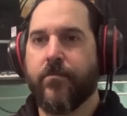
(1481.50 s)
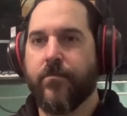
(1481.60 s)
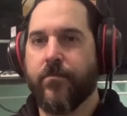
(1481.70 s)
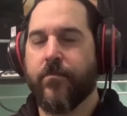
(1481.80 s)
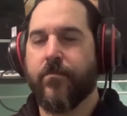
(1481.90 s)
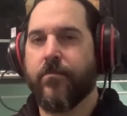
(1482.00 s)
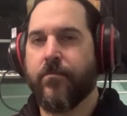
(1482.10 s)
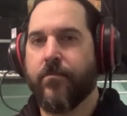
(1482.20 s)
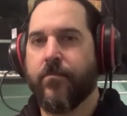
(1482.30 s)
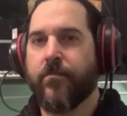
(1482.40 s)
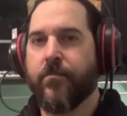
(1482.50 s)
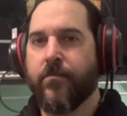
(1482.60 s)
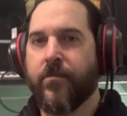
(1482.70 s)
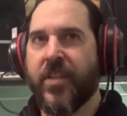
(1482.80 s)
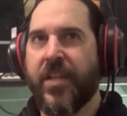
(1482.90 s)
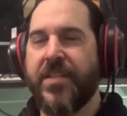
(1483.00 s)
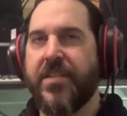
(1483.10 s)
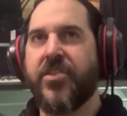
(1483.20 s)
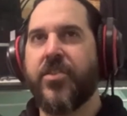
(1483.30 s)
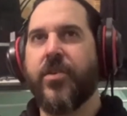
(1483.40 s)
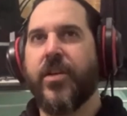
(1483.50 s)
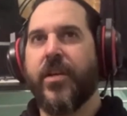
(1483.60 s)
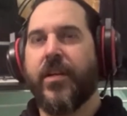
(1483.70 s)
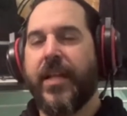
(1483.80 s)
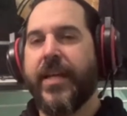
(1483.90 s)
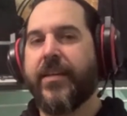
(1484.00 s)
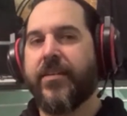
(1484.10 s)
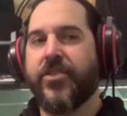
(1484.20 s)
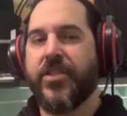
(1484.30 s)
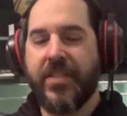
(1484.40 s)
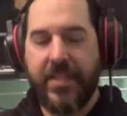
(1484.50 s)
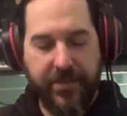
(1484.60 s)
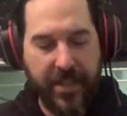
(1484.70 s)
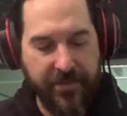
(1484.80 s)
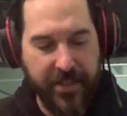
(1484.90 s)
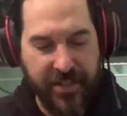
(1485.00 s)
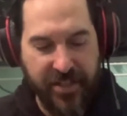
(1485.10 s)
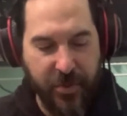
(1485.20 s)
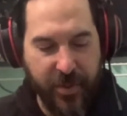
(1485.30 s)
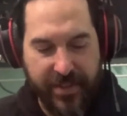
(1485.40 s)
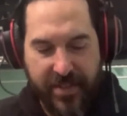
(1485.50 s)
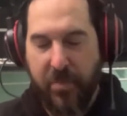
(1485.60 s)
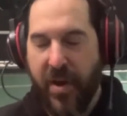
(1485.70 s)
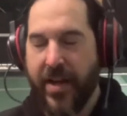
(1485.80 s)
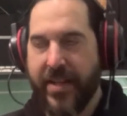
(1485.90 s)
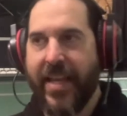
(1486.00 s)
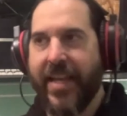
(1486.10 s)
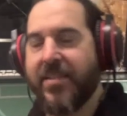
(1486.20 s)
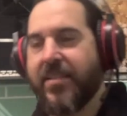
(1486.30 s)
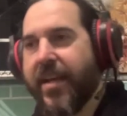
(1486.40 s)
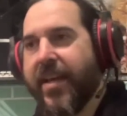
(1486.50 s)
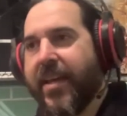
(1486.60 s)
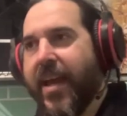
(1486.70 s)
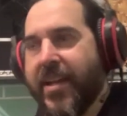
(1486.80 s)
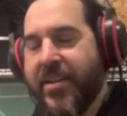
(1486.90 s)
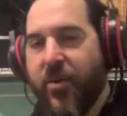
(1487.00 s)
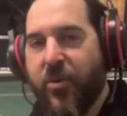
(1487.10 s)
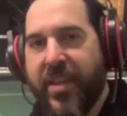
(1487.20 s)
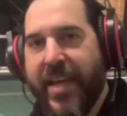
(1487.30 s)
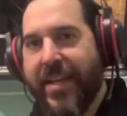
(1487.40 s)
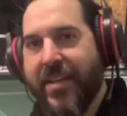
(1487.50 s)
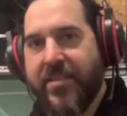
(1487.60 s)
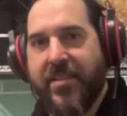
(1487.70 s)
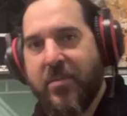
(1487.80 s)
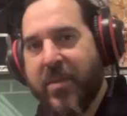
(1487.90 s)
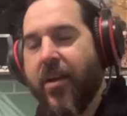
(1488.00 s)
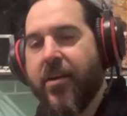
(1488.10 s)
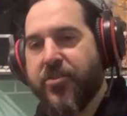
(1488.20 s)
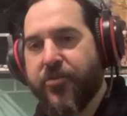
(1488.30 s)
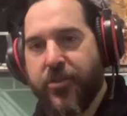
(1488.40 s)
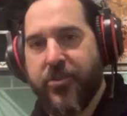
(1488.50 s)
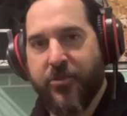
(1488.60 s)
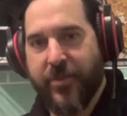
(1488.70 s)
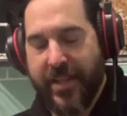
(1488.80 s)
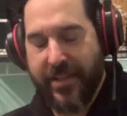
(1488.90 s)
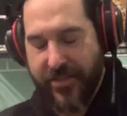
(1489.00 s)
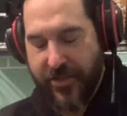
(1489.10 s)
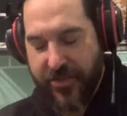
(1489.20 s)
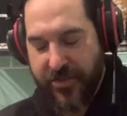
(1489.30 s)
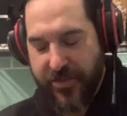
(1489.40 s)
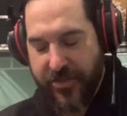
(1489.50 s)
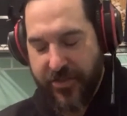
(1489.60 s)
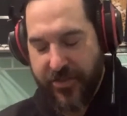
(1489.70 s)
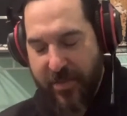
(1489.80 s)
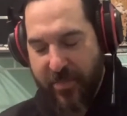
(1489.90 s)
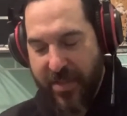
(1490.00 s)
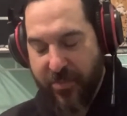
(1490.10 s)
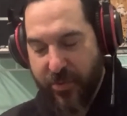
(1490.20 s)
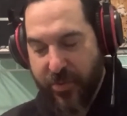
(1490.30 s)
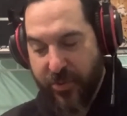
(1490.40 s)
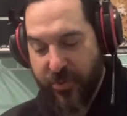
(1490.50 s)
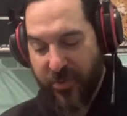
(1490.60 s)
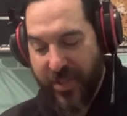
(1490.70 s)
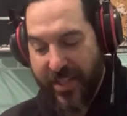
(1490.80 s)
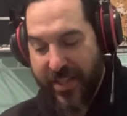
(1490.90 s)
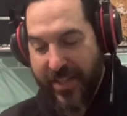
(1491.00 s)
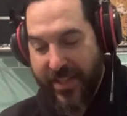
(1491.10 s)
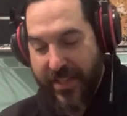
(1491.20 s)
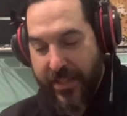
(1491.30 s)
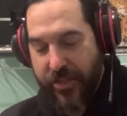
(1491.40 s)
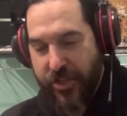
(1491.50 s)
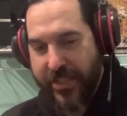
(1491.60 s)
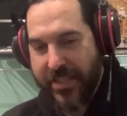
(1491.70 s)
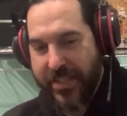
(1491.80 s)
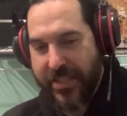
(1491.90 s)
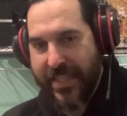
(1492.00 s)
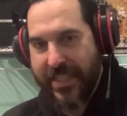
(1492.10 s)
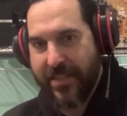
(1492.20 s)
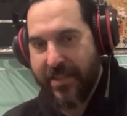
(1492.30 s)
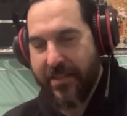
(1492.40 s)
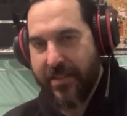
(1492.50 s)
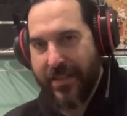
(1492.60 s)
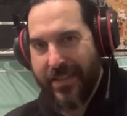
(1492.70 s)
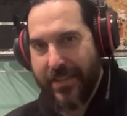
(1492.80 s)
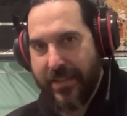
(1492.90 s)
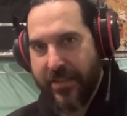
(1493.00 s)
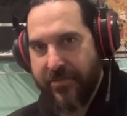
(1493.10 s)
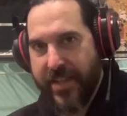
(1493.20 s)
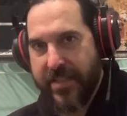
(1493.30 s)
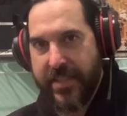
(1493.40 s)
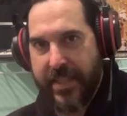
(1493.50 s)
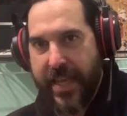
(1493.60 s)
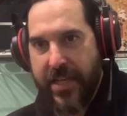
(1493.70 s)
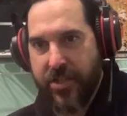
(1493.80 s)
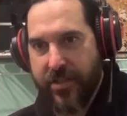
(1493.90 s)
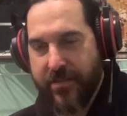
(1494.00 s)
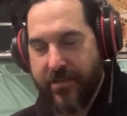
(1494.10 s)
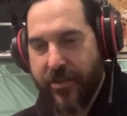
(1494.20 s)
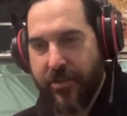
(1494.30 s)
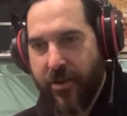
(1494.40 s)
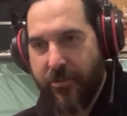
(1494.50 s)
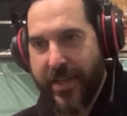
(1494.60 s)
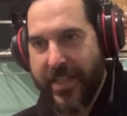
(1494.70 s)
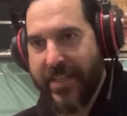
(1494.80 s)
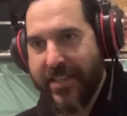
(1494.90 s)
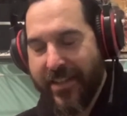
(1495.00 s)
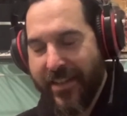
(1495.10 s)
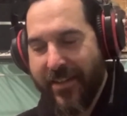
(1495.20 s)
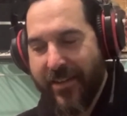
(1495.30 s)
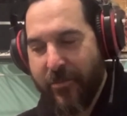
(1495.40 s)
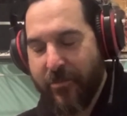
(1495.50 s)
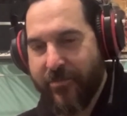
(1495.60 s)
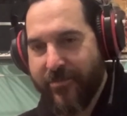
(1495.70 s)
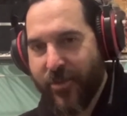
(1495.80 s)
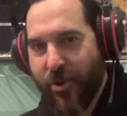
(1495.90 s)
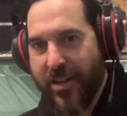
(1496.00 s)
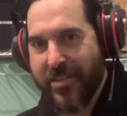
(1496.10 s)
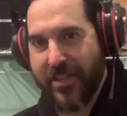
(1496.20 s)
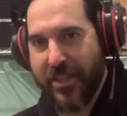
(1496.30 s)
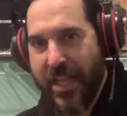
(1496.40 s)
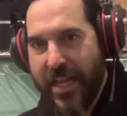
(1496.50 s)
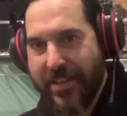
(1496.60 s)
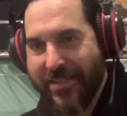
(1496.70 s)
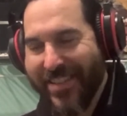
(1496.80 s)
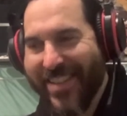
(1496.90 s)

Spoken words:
Because it's like, just even in doing this podcast, I know that it's going to be controversial, right? Because there's a certain amount of people who, just in the investigation, you're already crossing the line.